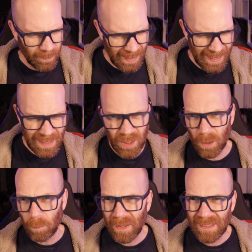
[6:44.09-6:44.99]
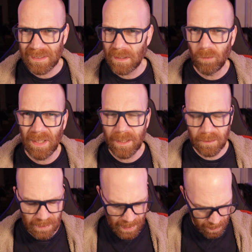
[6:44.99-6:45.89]
Cajun and pasta don't really go
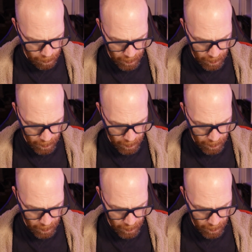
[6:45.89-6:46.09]
together.